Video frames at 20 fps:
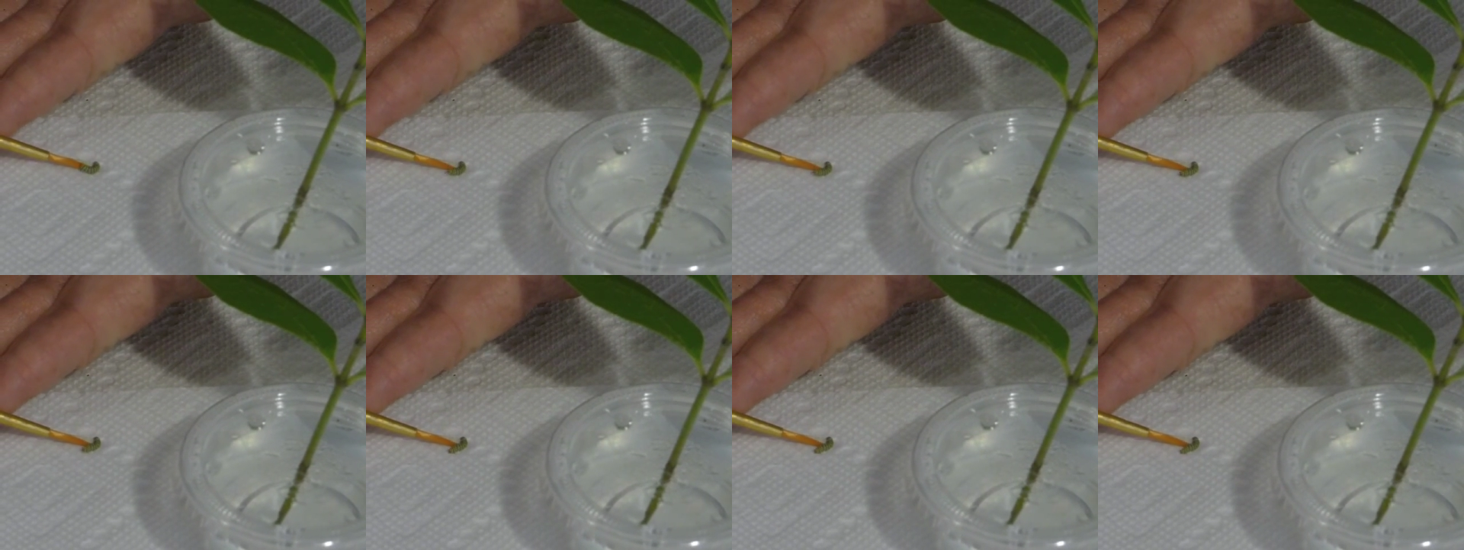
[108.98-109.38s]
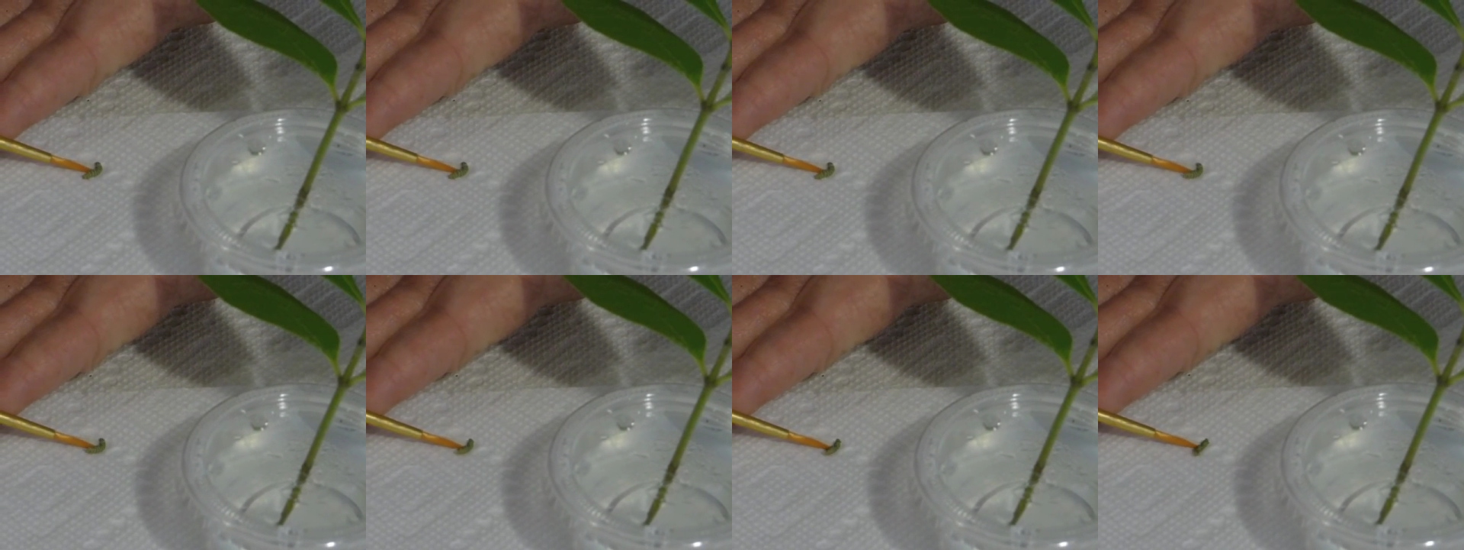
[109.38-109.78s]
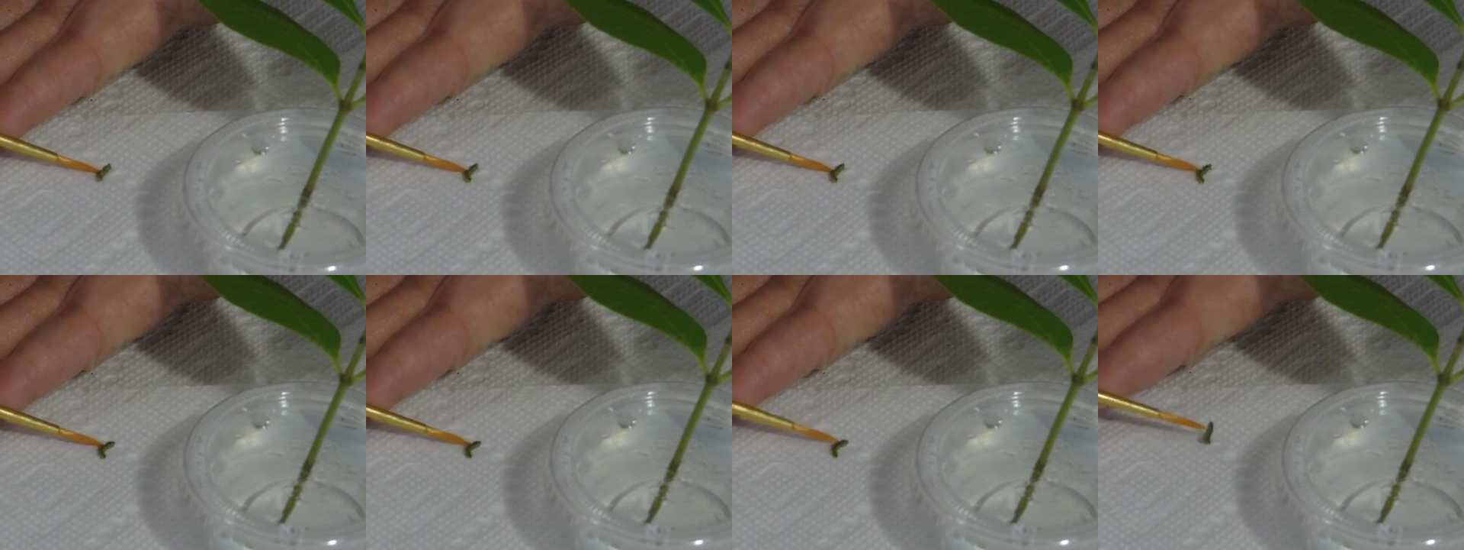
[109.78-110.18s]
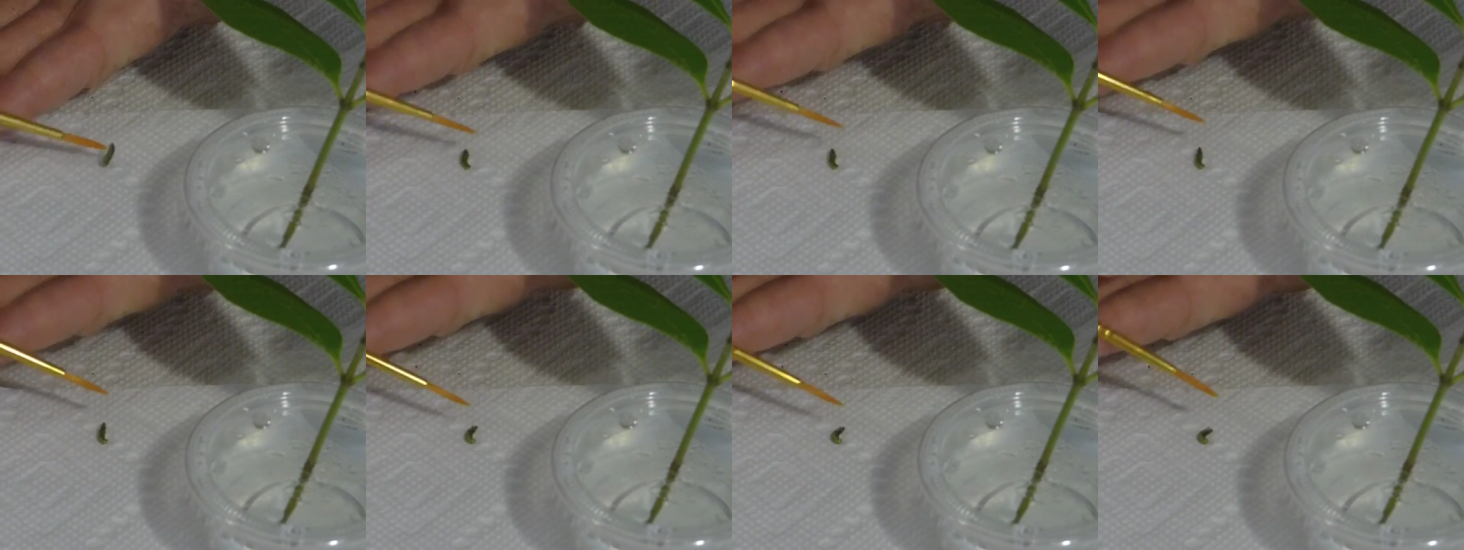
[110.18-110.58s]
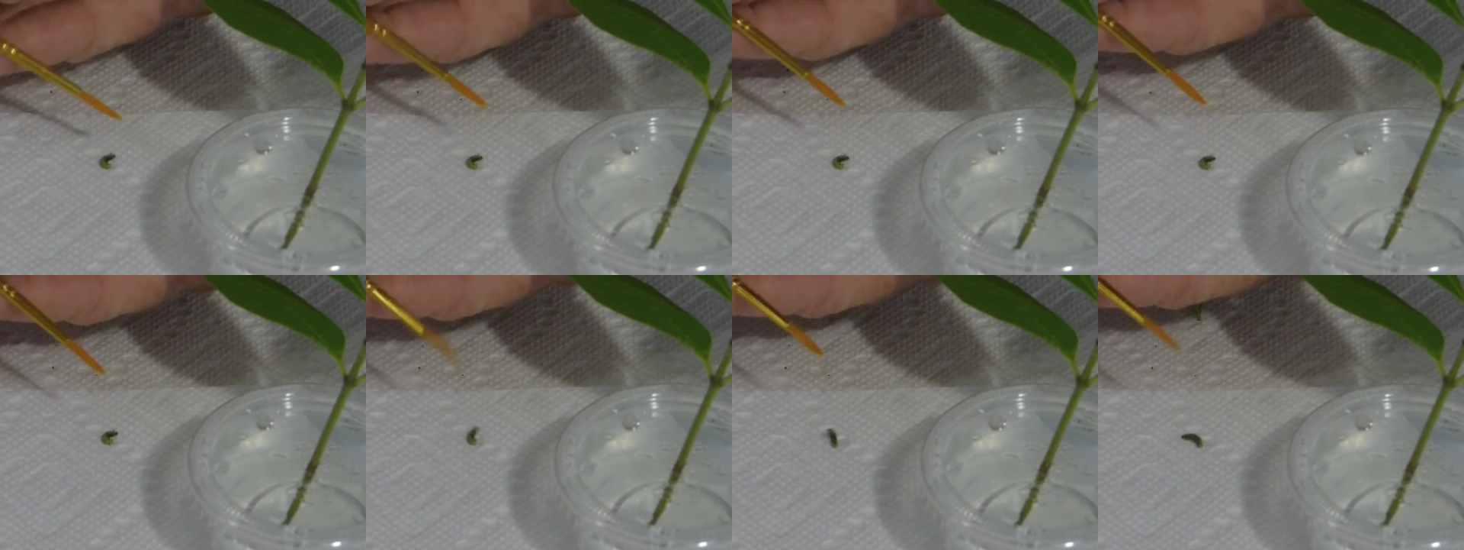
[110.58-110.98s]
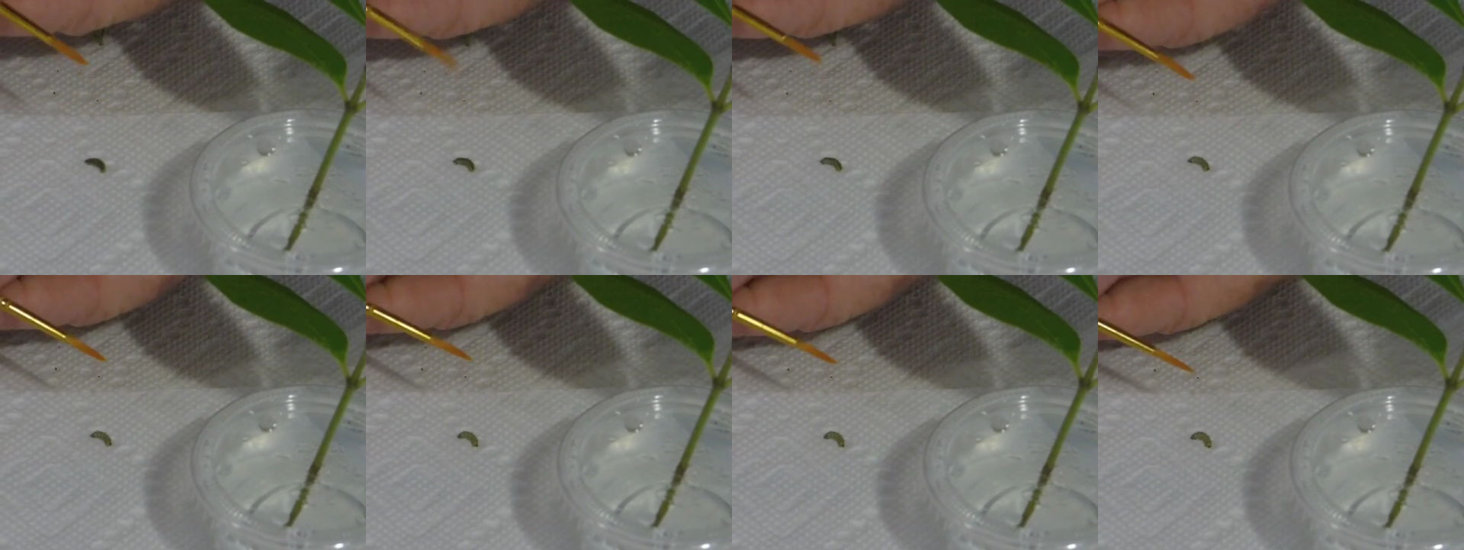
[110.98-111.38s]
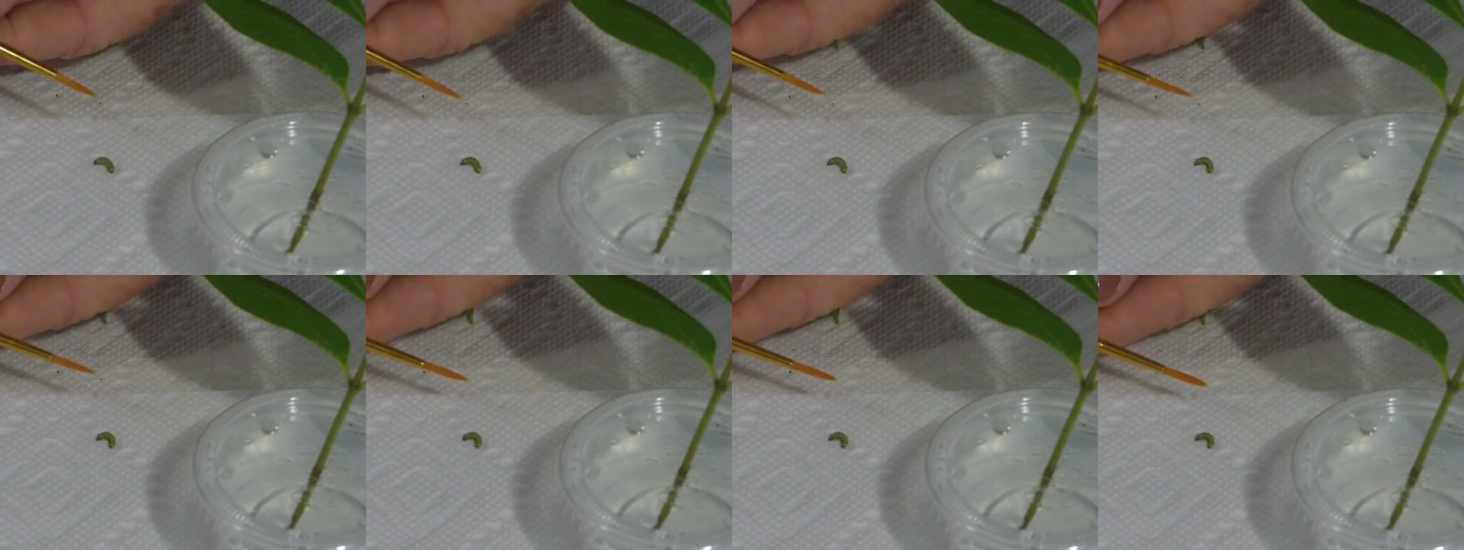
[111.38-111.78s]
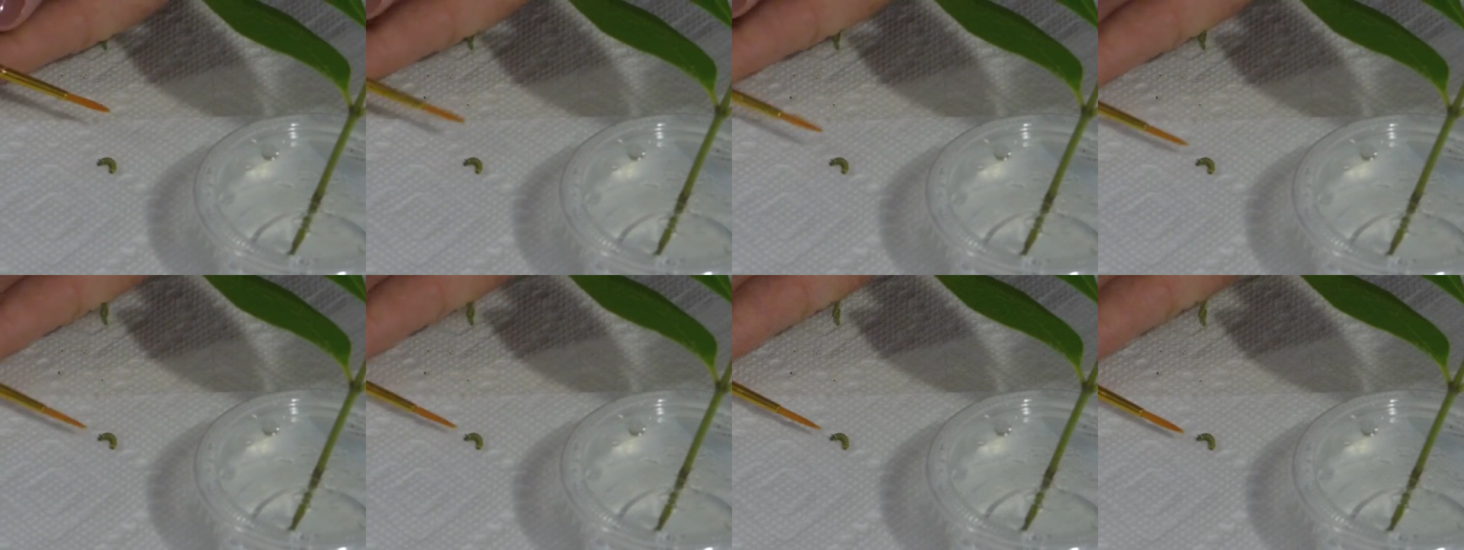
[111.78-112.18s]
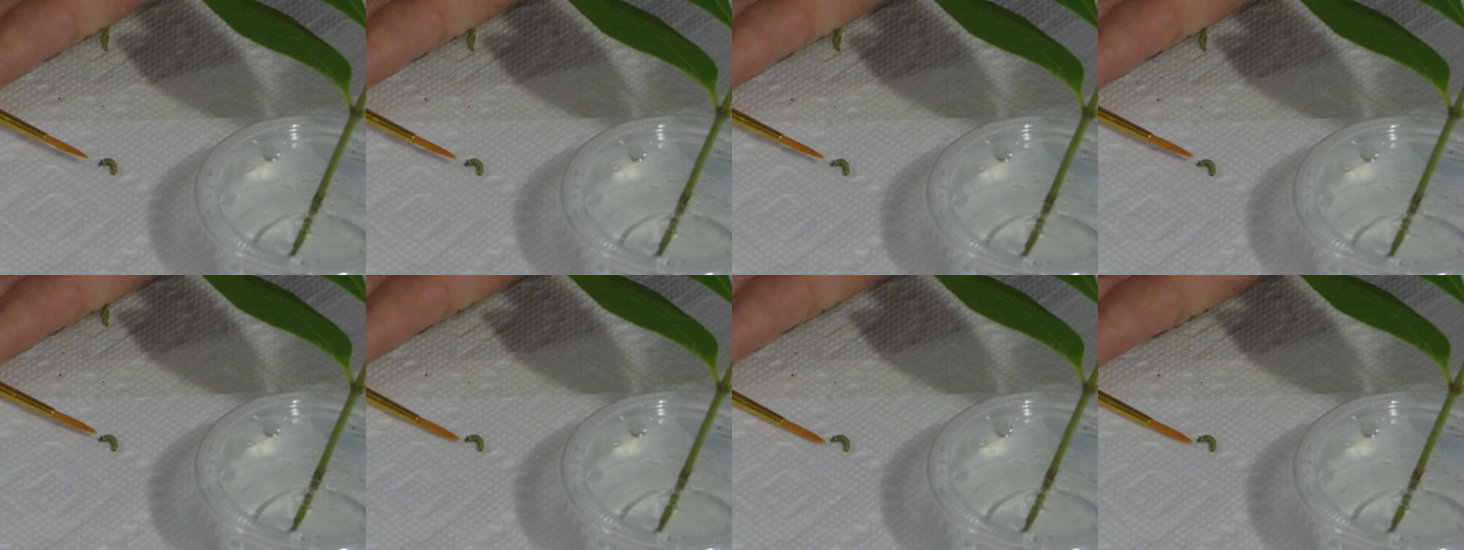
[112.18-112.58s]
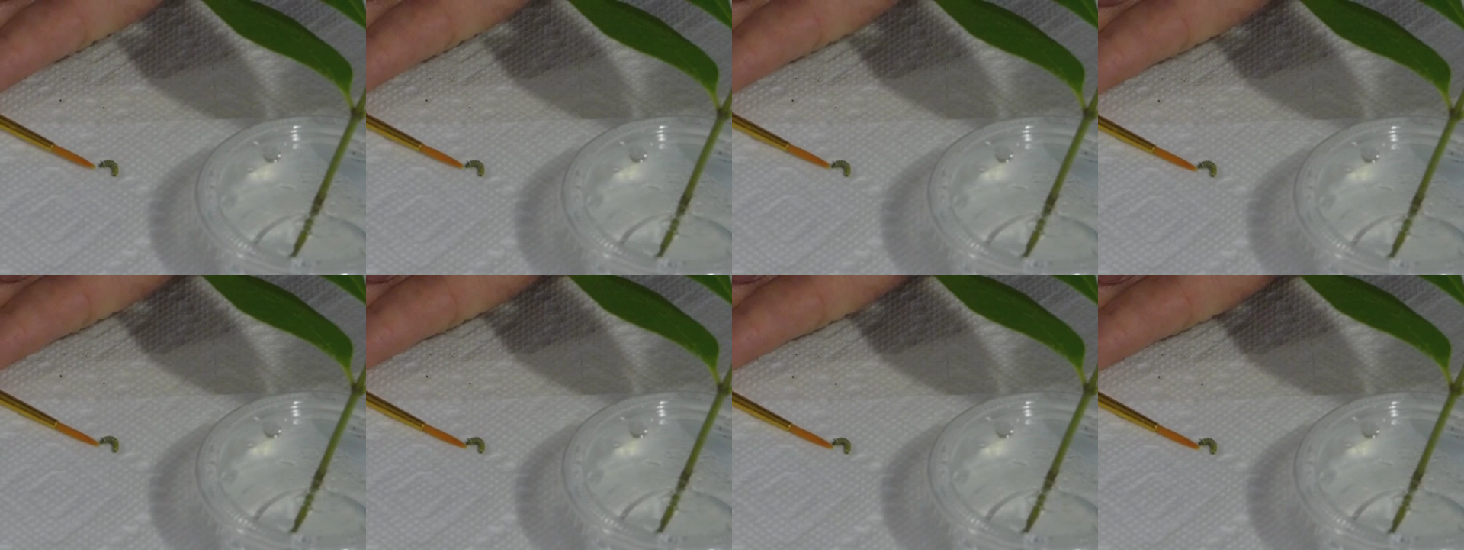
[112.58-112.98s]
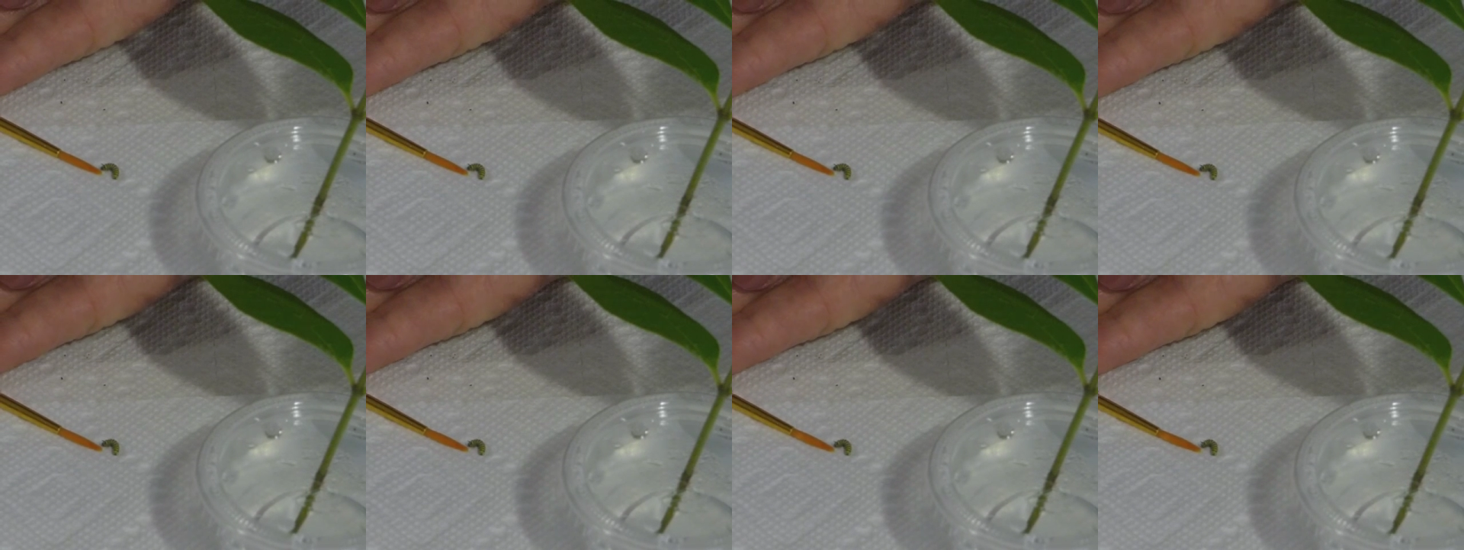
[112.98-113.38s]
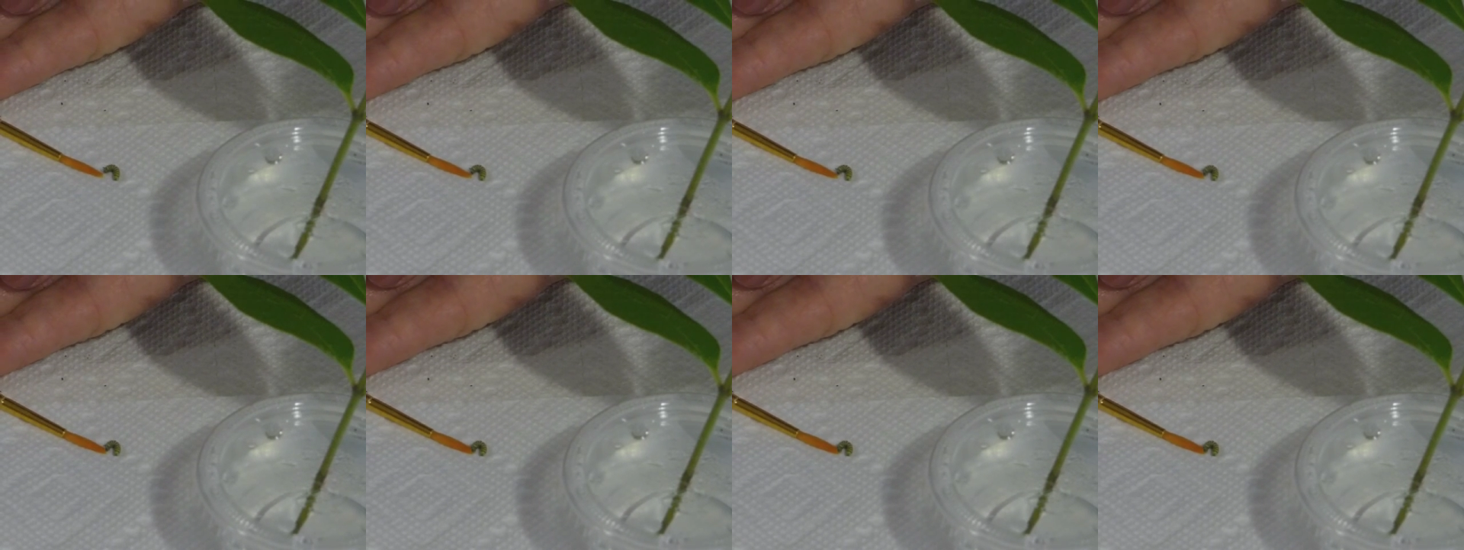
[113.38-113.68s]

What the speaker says: [unreadable: no face in view]